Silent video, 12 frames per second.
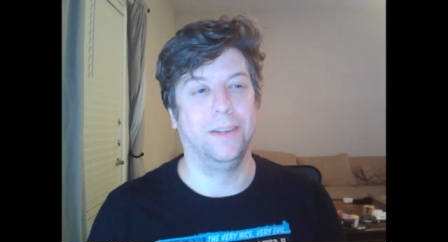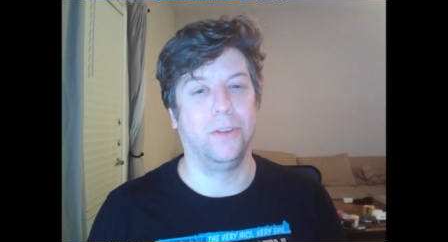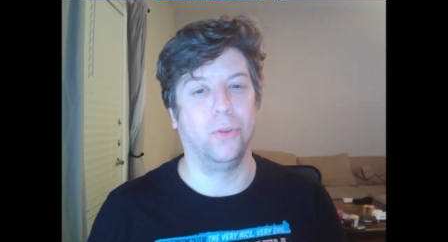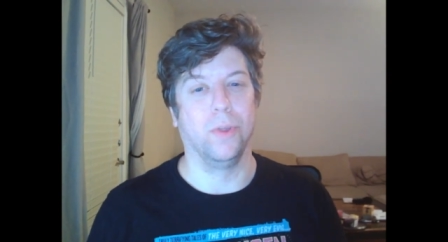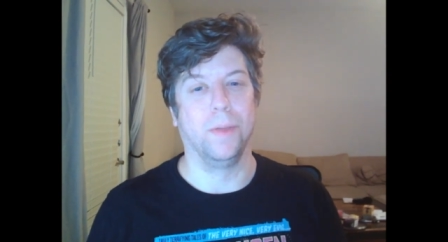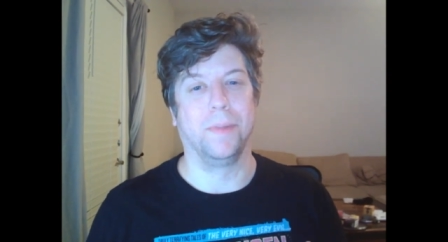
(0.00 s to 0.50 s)

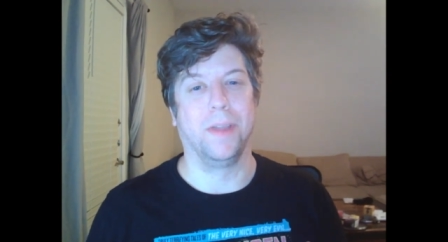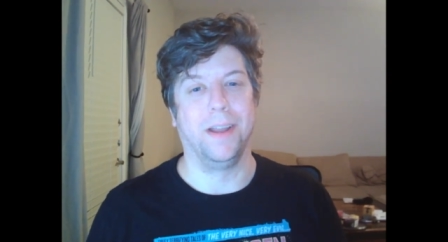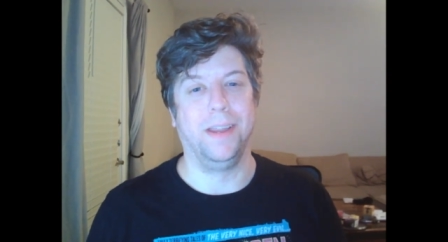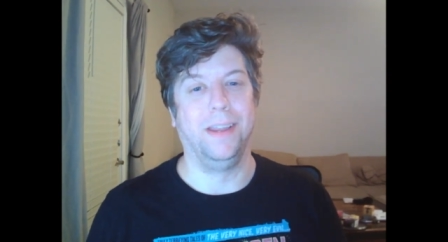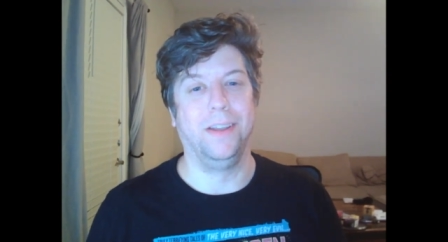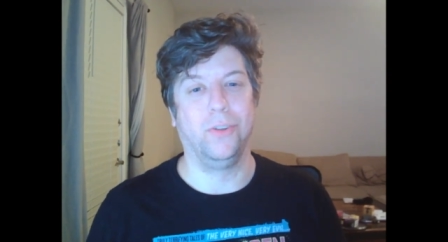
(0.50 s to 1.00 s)

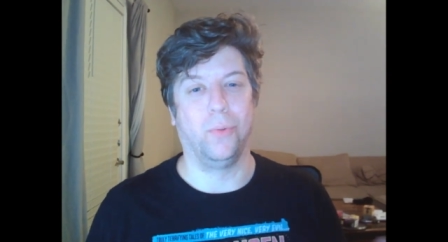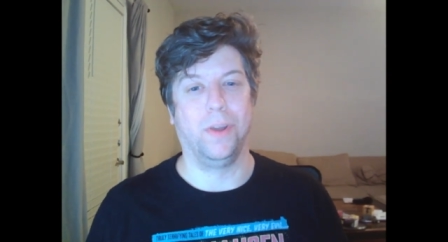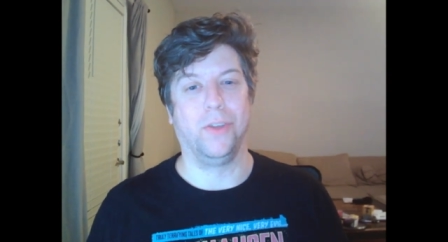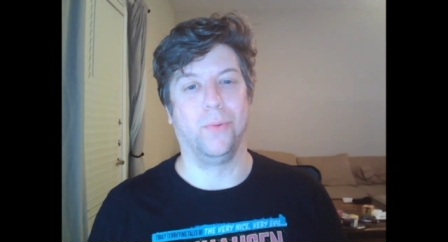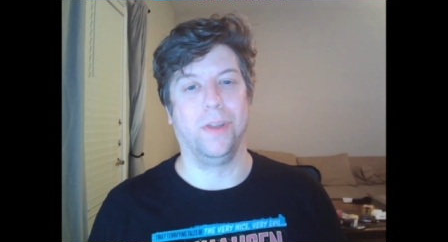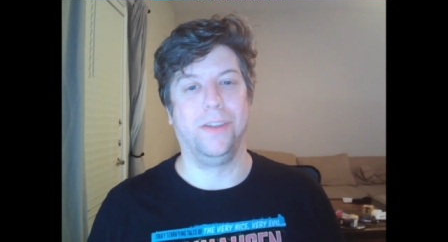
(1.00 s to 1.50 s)
Grimcuddy
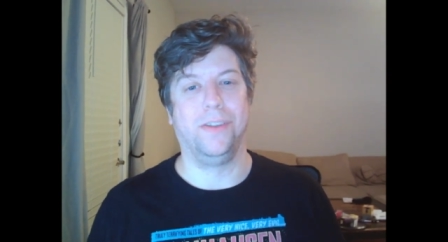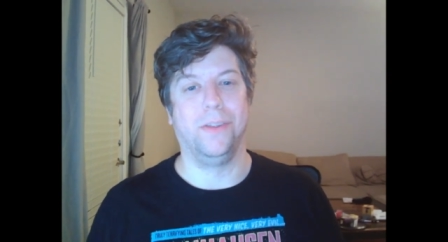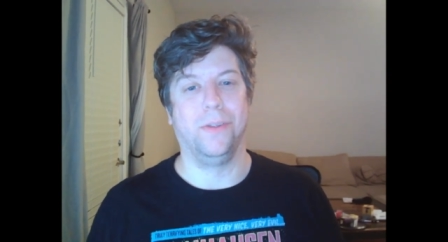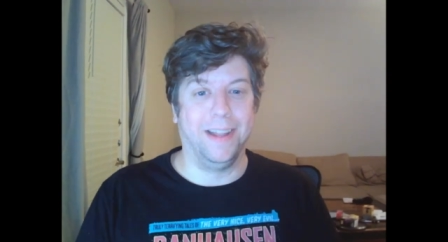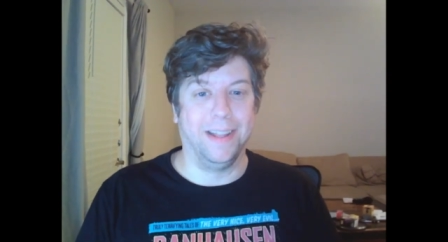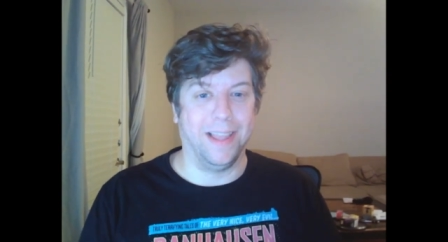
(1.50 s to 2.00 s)

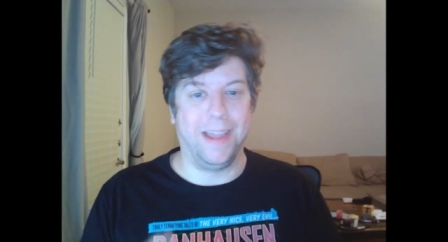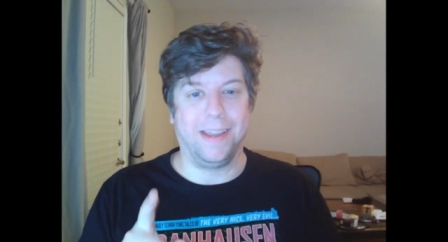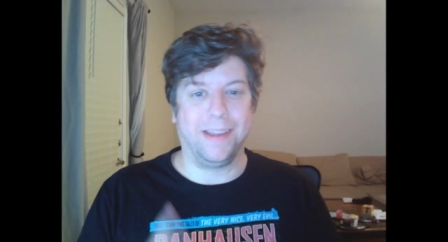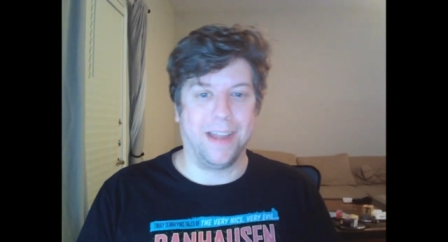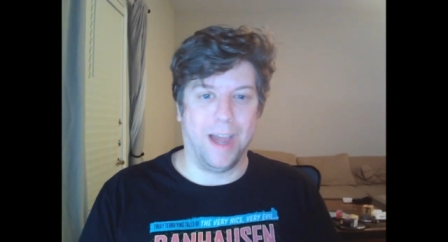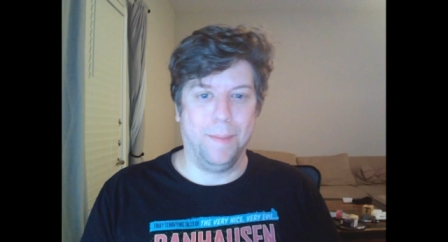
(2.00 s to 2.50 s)
2022.
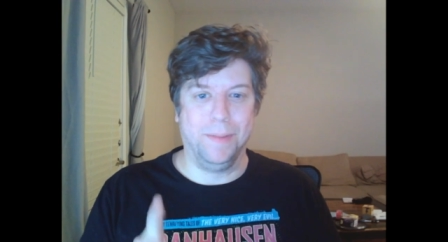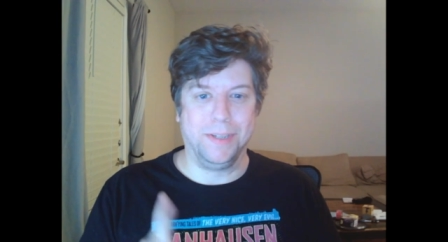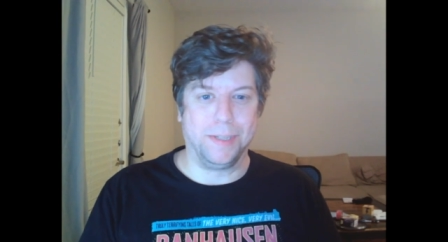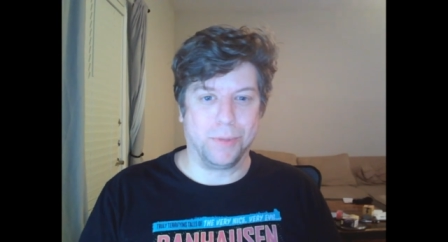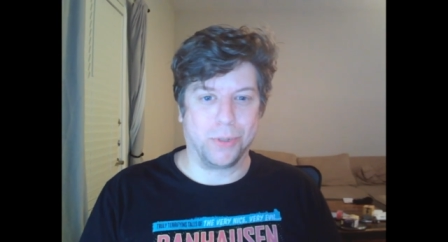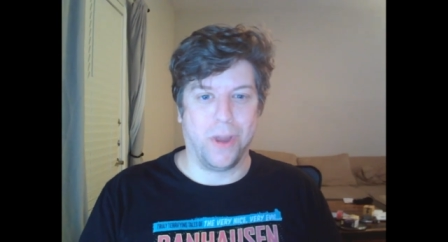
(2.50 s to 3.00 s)
Like, comment,
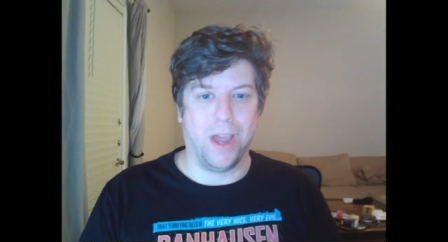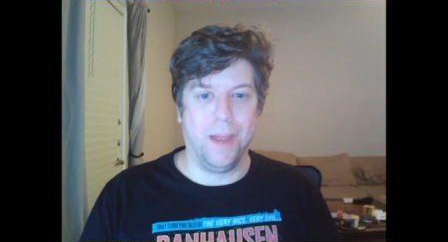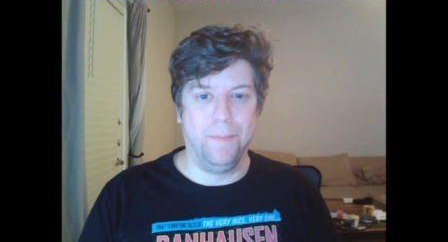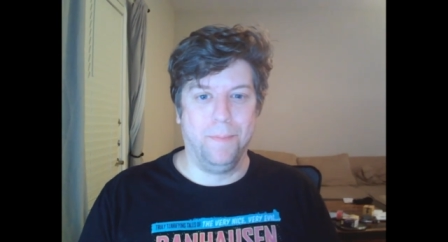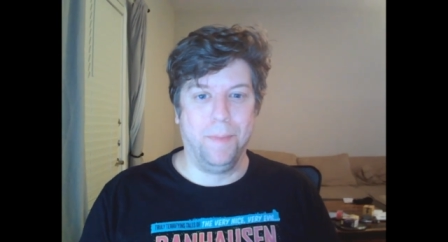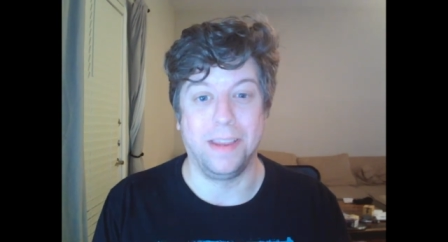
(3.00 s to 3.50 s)

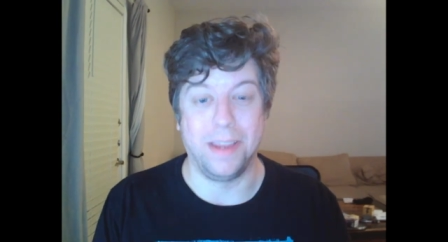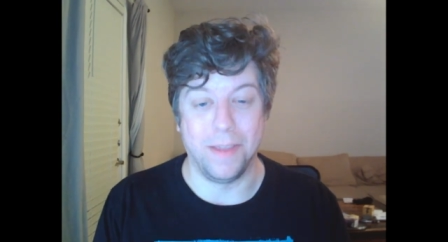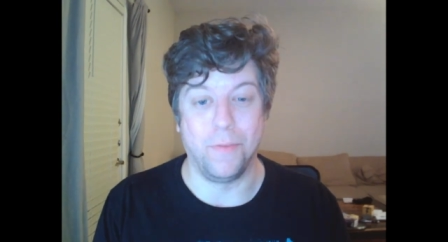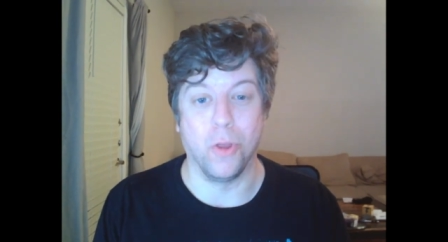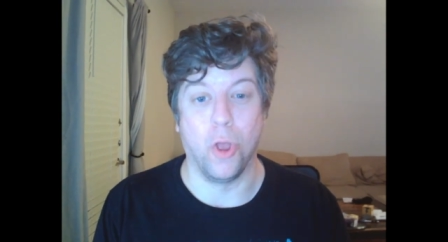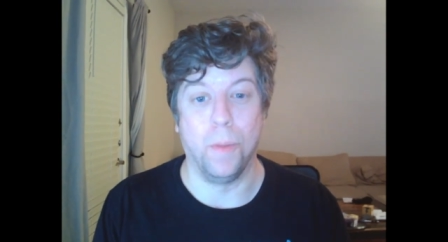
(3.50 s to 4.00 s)
subscribe,
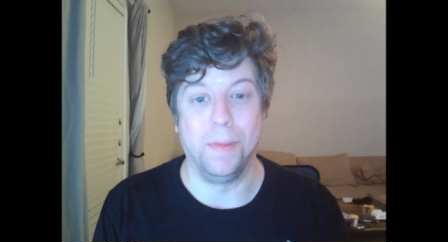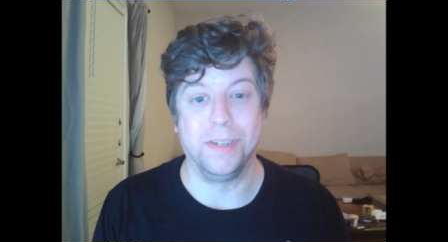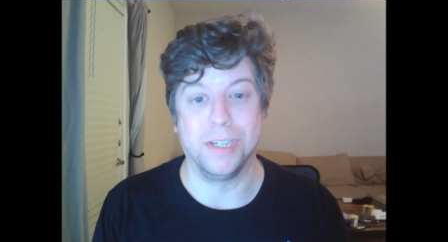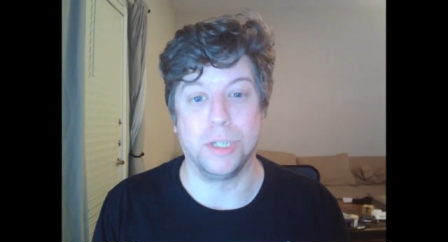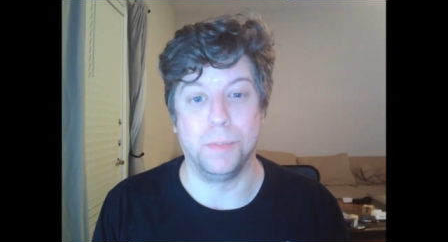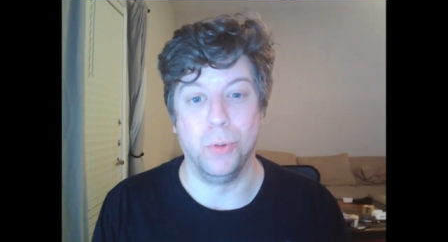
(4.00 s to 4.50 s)
give your homies
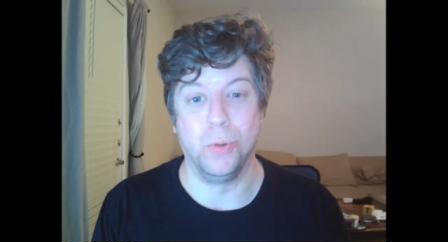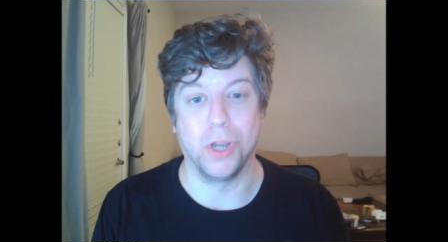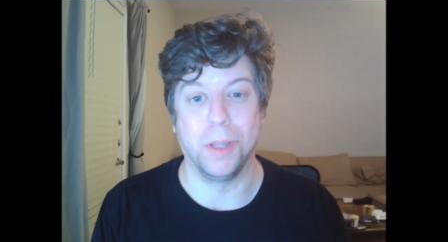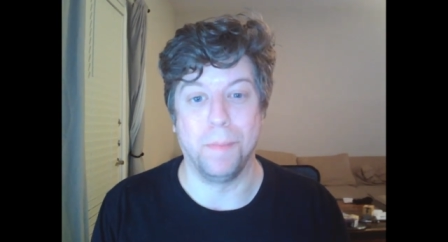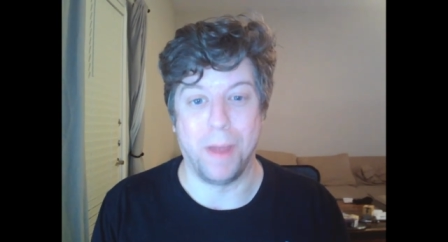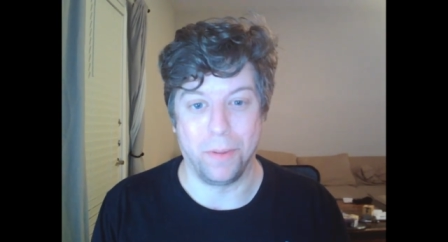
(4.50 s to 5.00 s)
a smooch
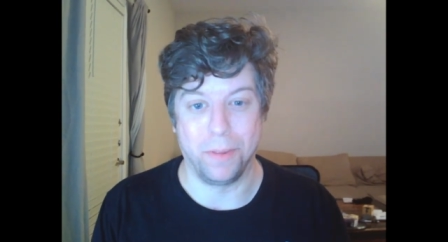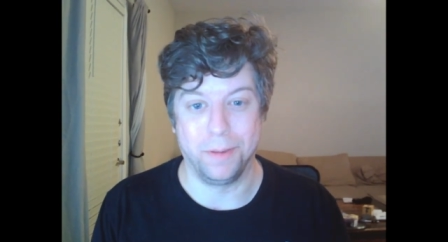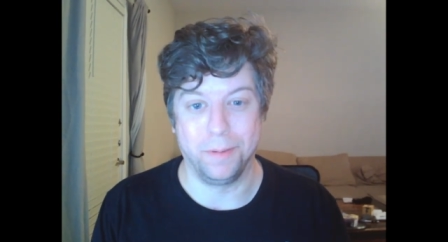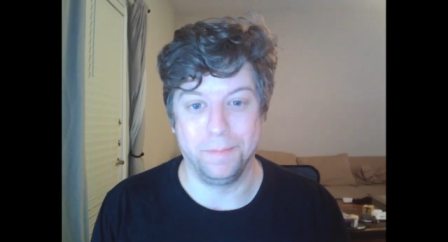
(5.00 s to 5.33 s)
on the mouth.